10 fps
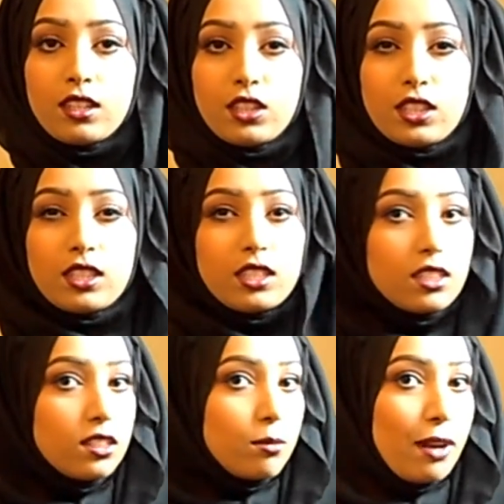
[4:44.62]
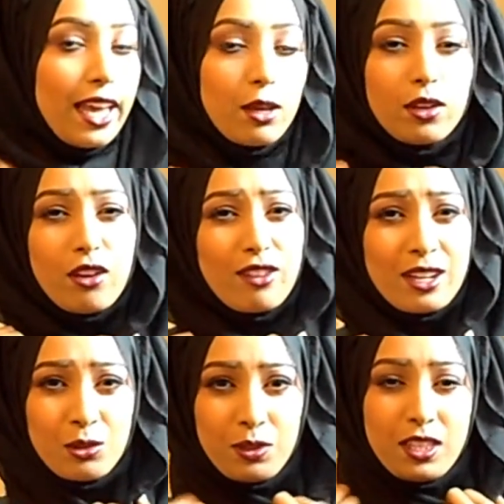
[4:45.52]
Just play
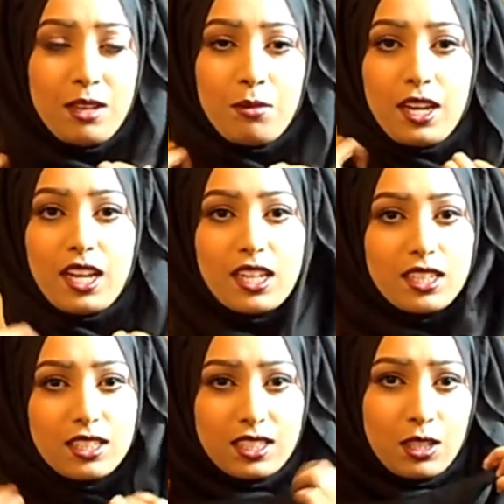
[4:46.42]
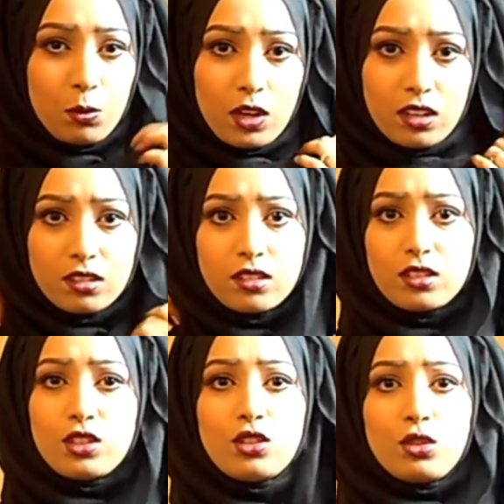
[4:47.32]
around with it a bit, see what
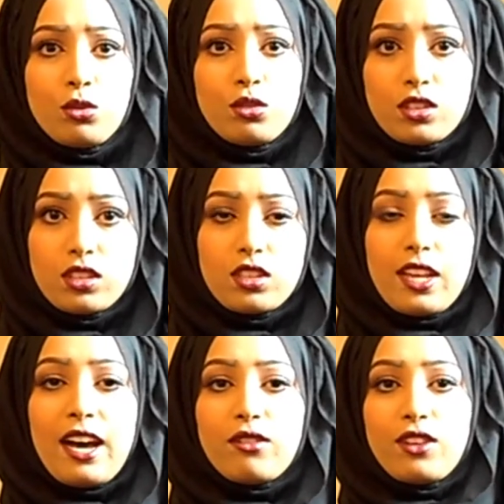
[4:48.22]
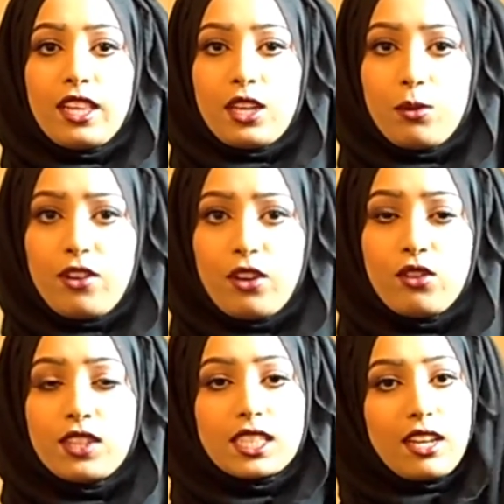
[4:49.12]
suits the outfit that you're wearing.
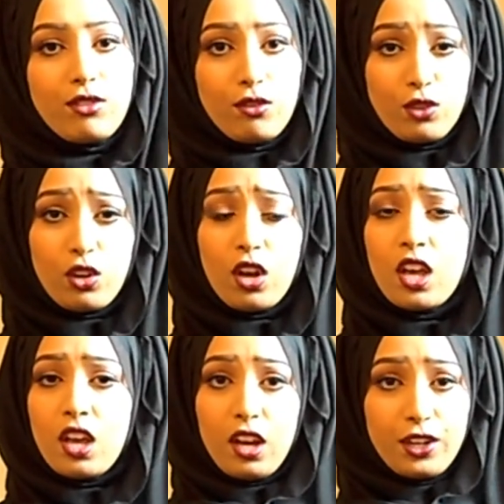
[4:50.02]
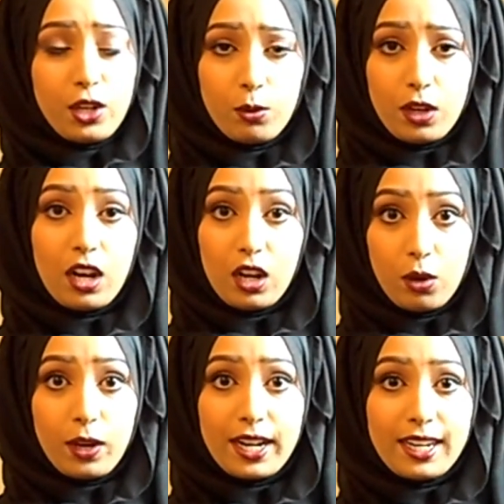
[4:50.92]
Obviously if you've got a
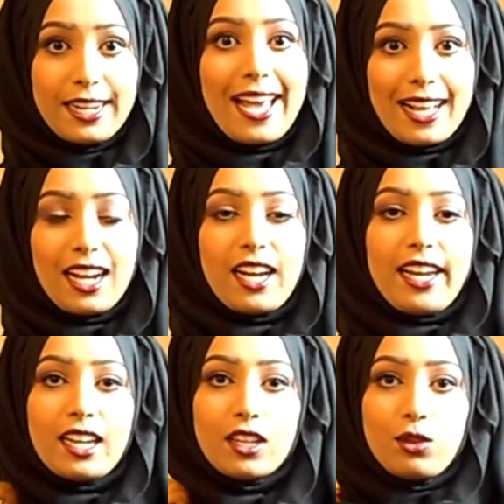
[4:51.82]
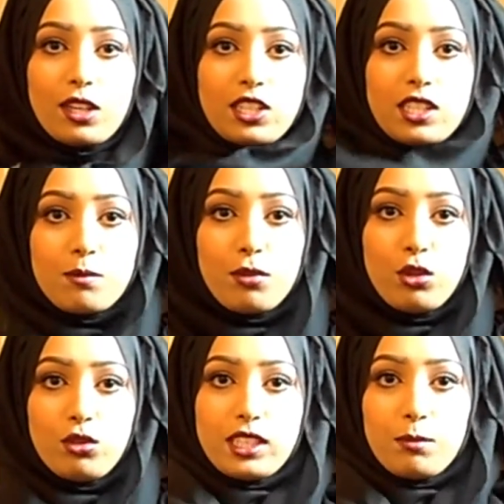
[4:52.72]
lower neckline you can just
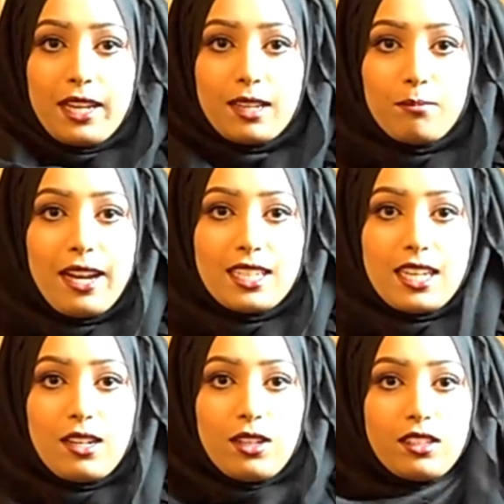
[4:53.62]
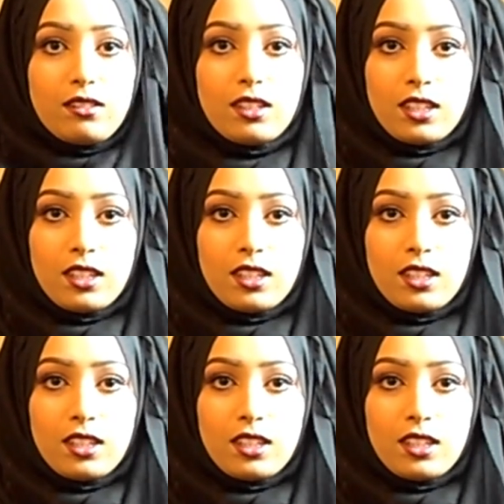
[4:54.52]
pull this bit back down and